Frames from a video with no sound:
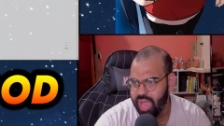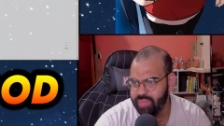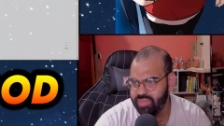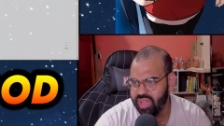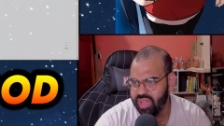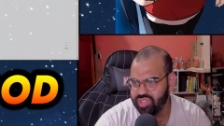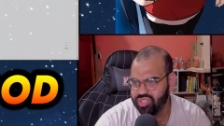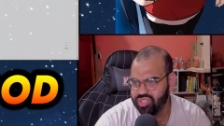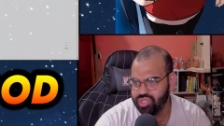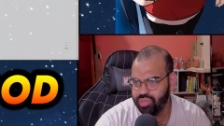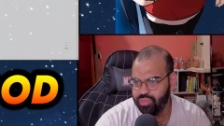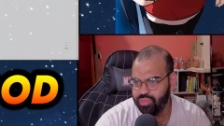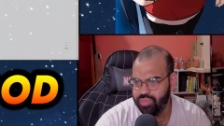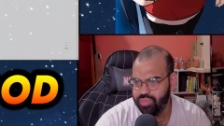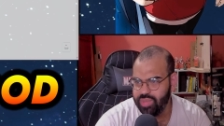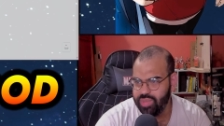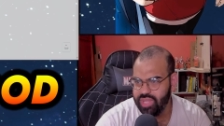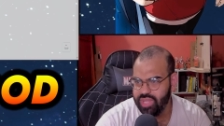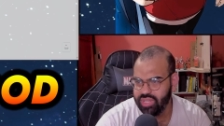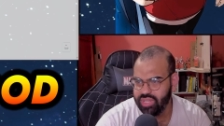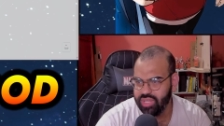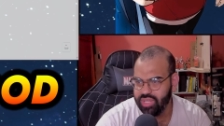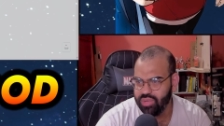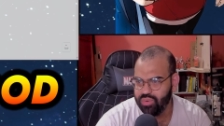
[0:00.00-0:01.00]
I'm not some
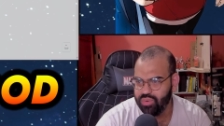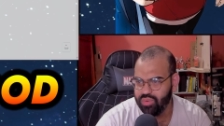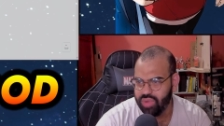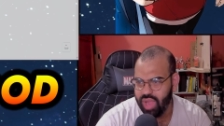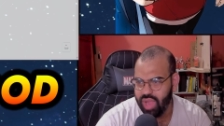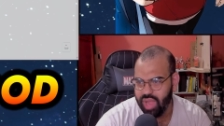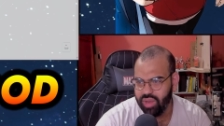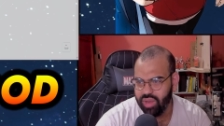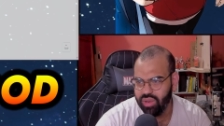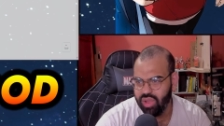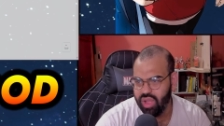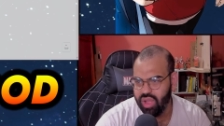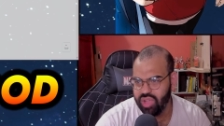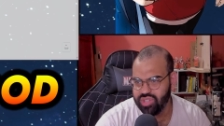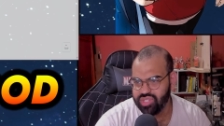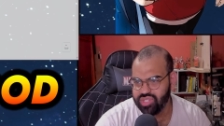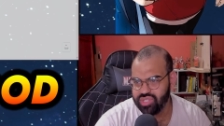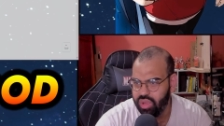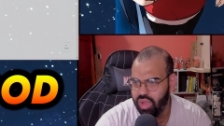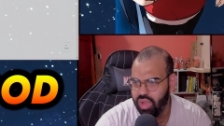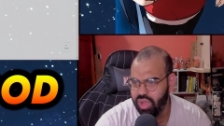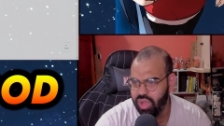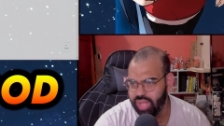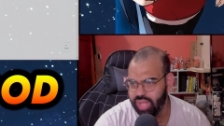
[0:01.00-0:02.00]
weakling who got
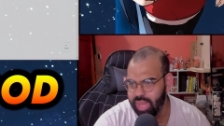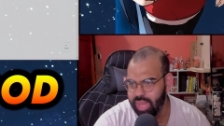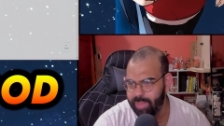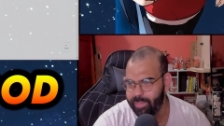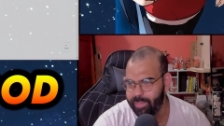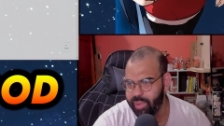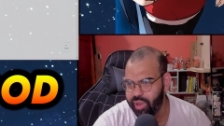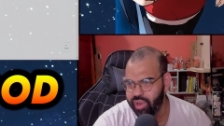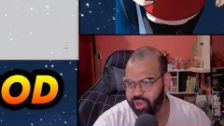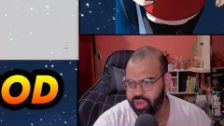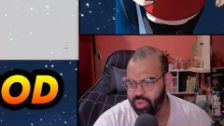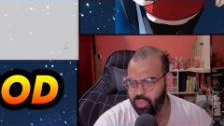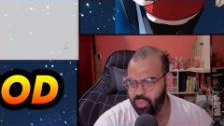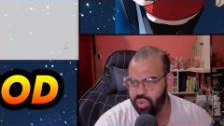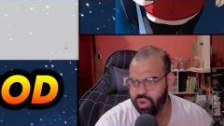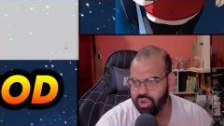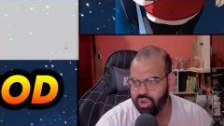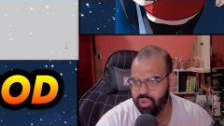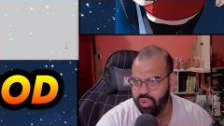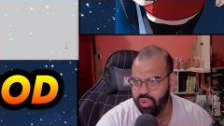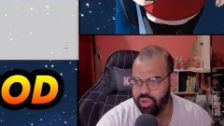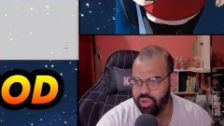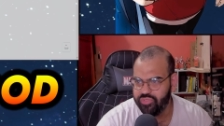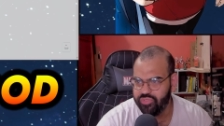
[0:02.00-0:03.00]
lost a light bearer in a
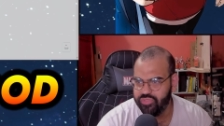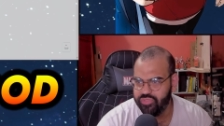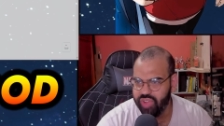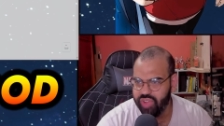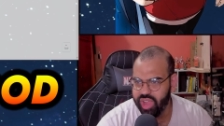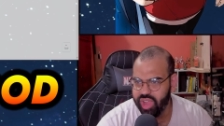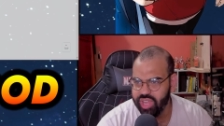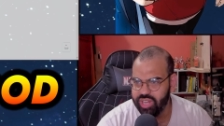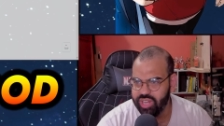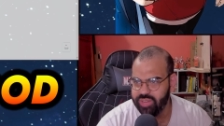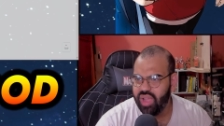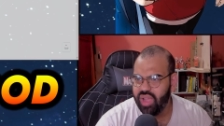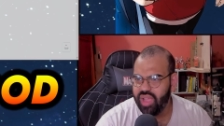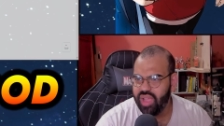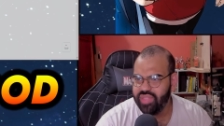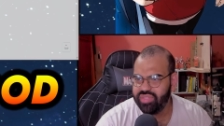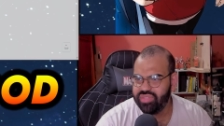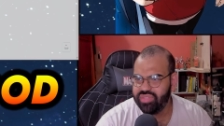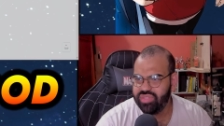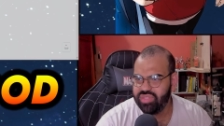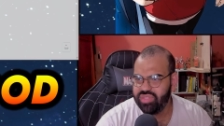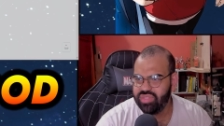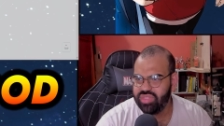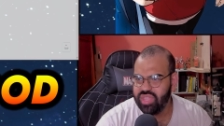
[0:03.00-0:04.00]
one-on-one fight. I
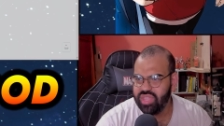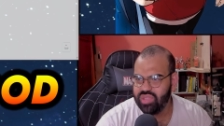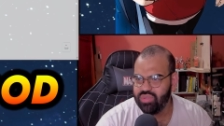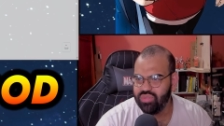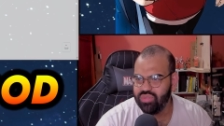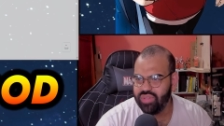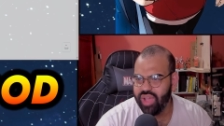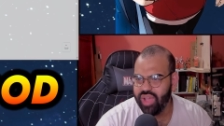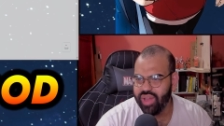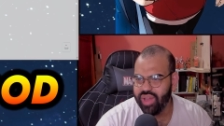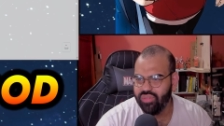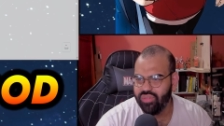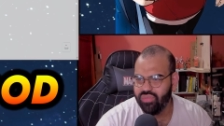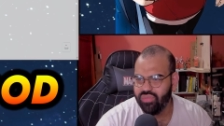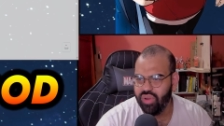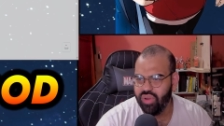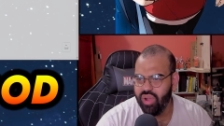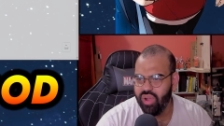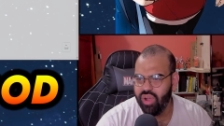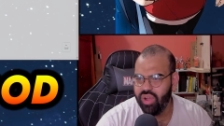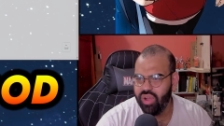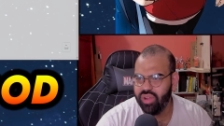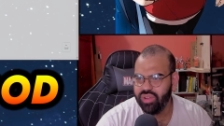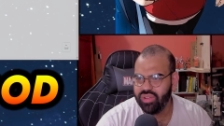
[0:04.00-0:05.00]
th think you got it
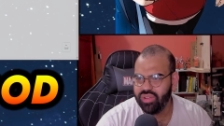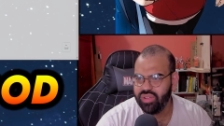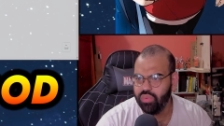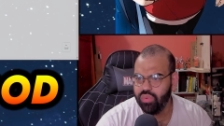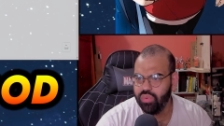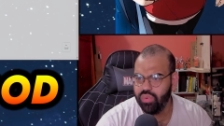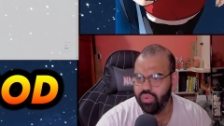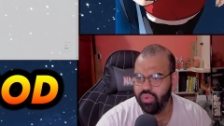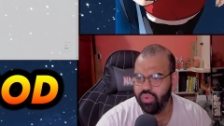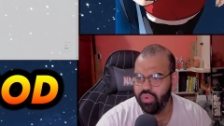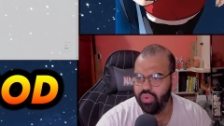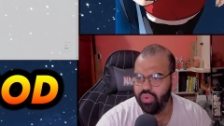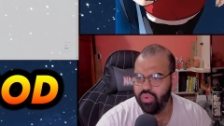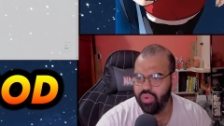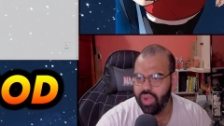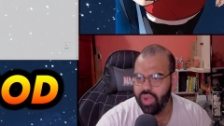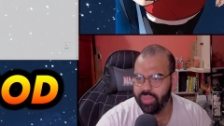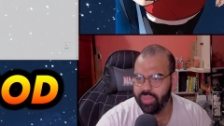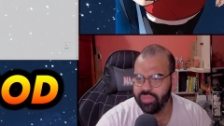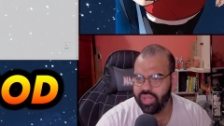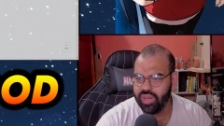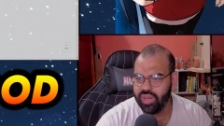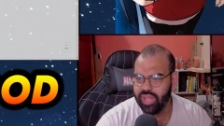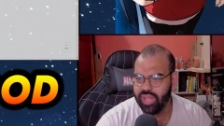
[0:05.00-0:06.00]
wrong. Ooh,
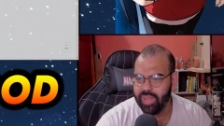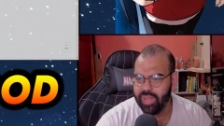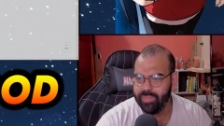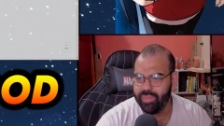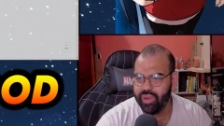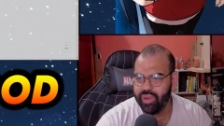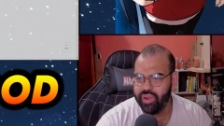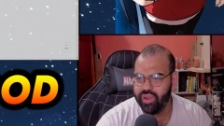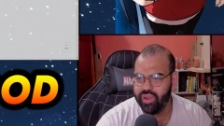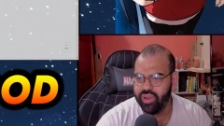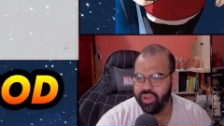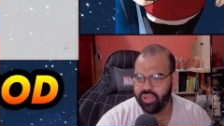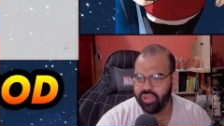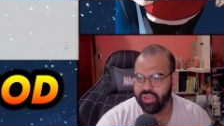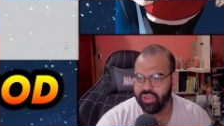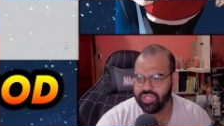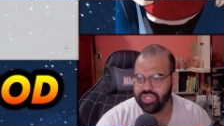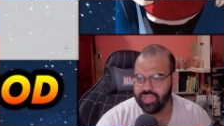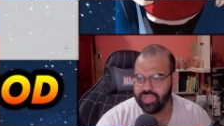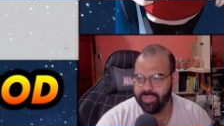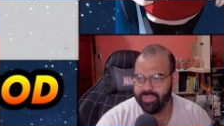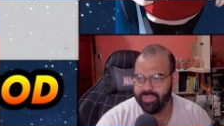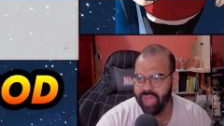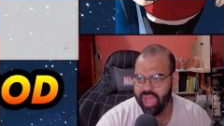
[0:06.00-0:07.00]
I'm not a light bearer
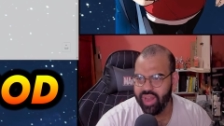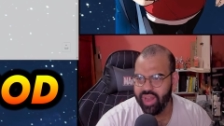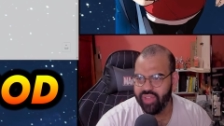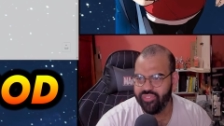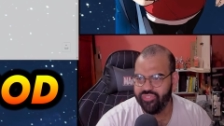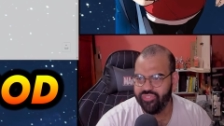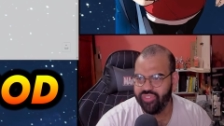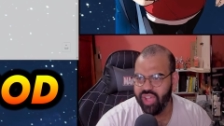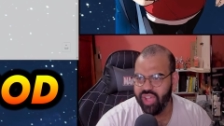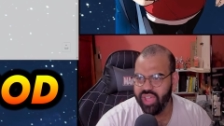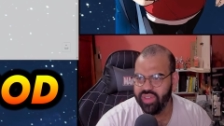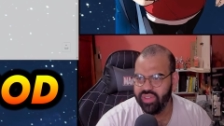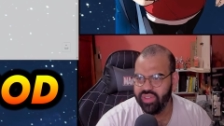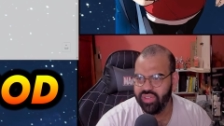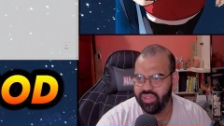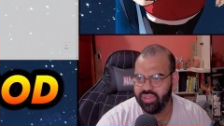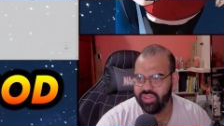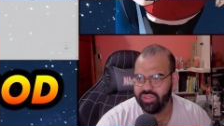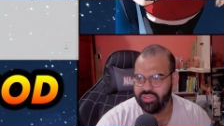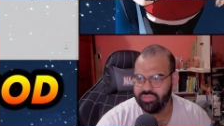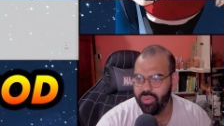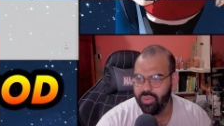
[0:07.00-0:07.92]
because I'm bad at fighting.